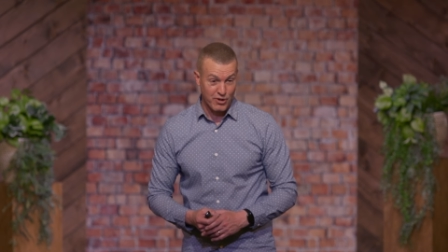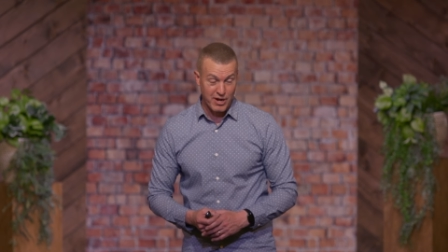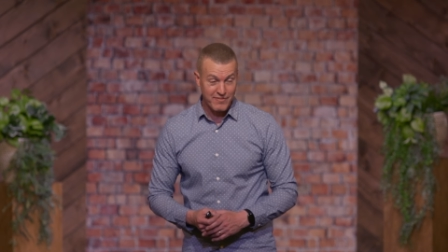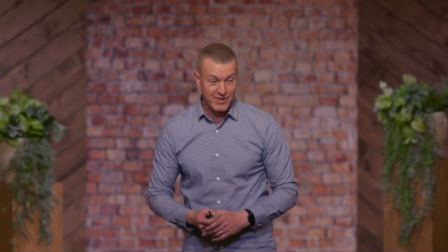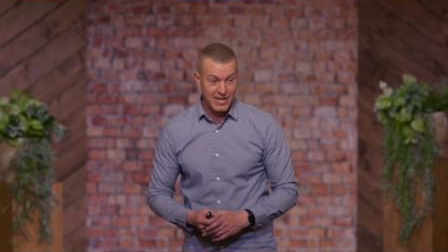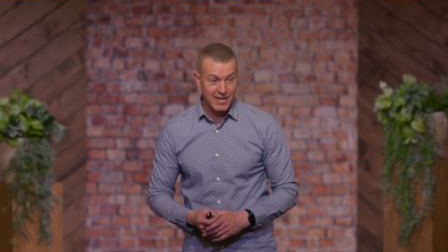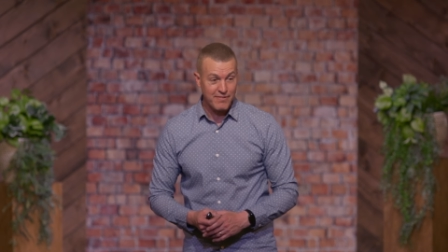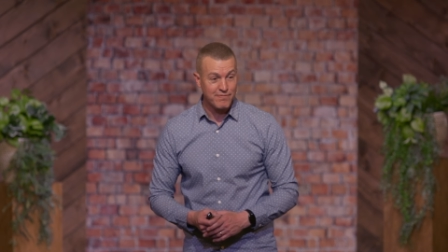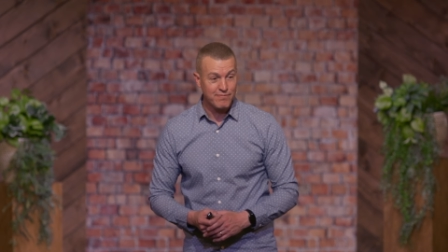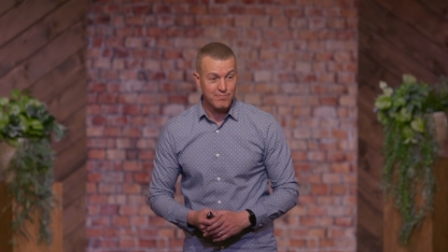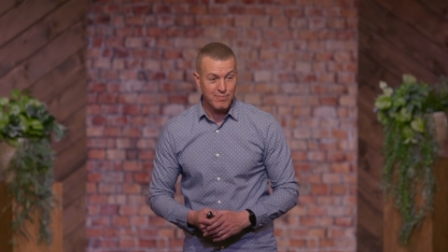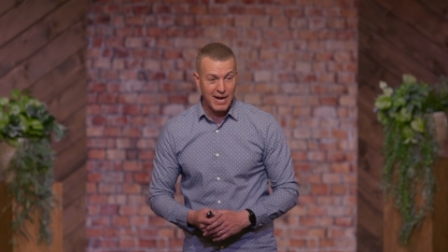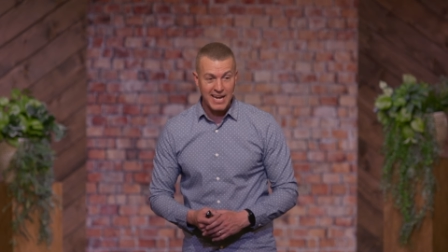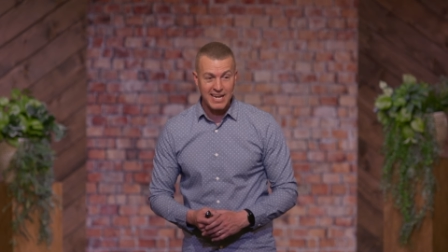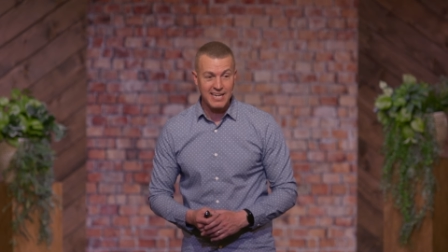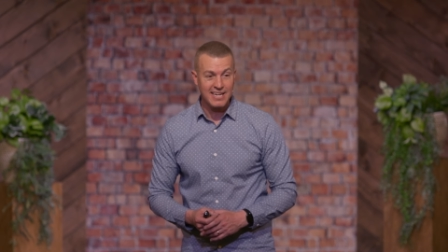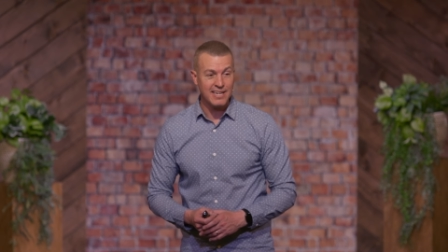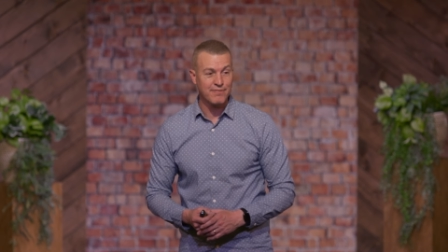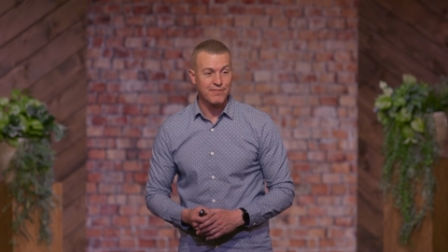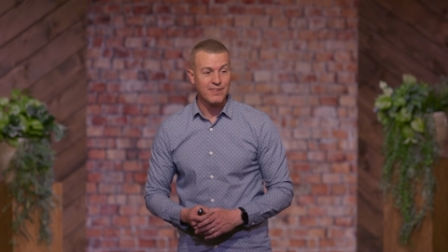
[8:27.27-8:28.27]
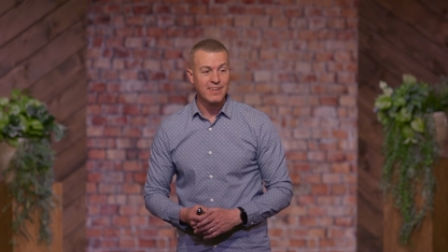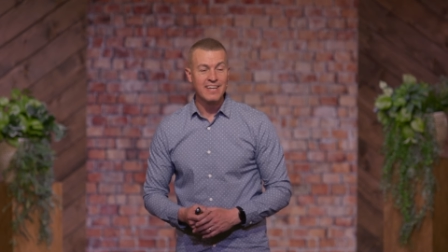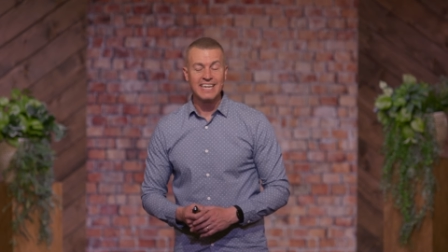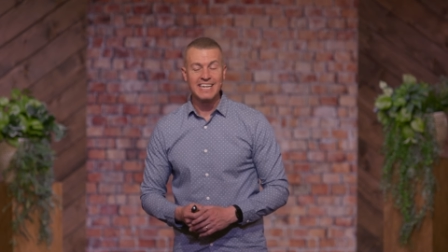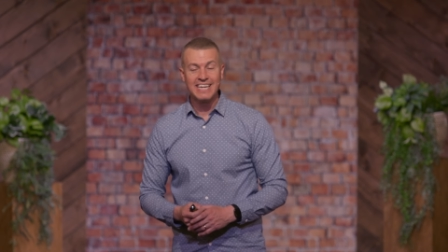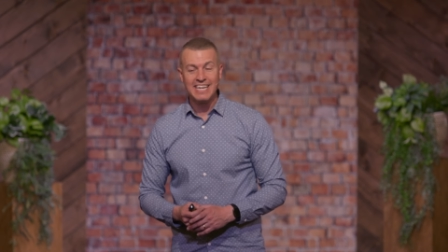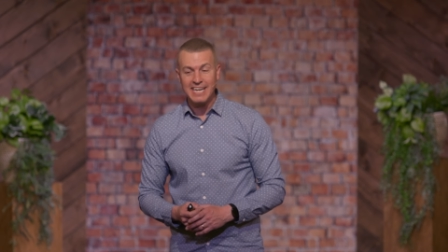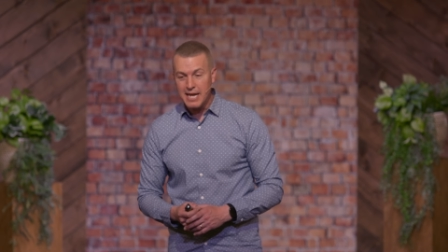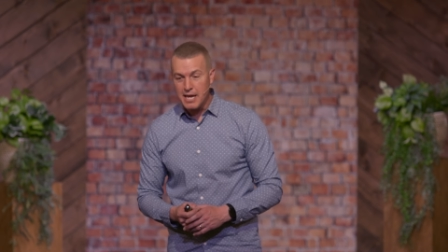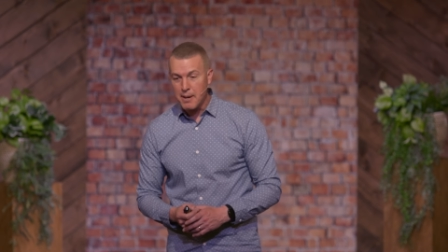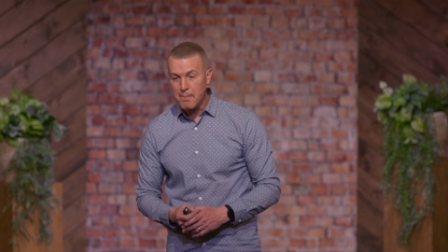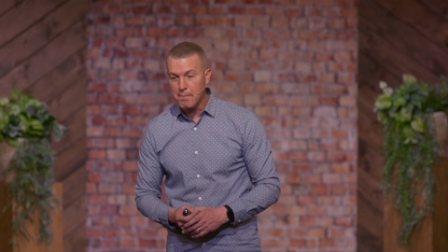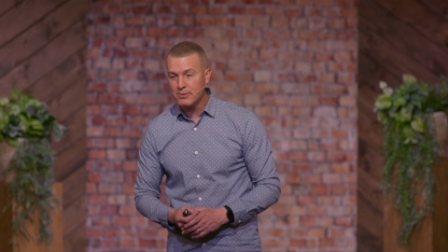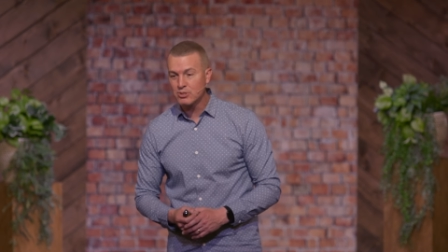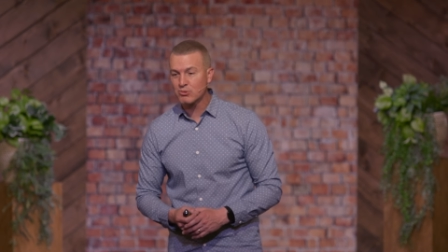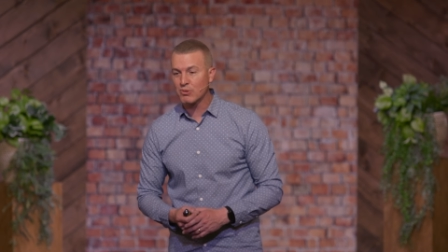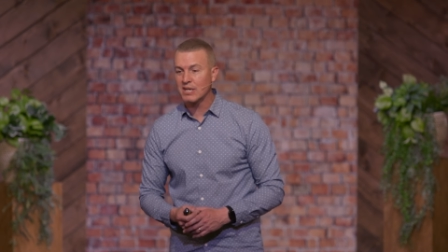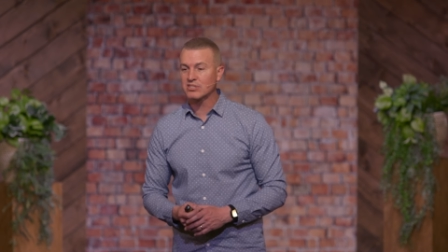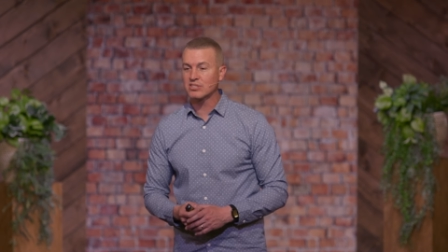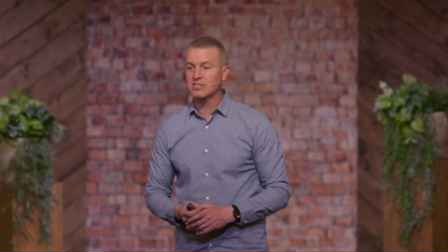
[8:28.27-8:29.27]
I mean, if my if Kip
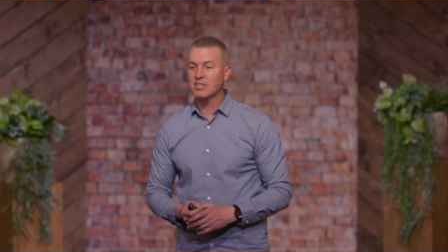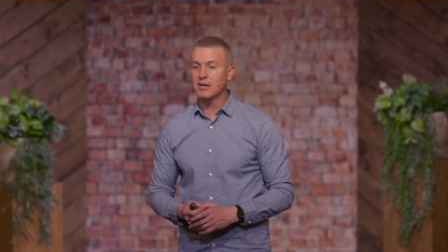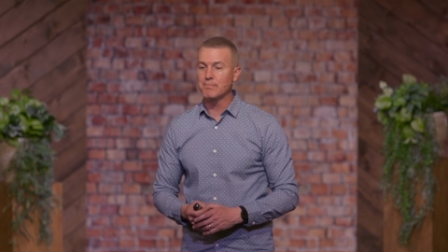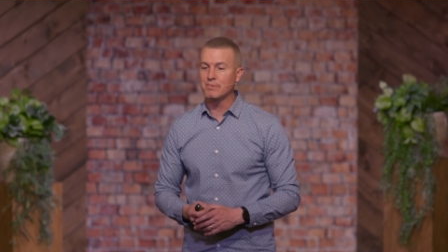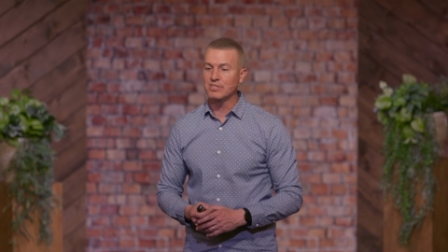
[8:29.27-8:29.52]
dressed up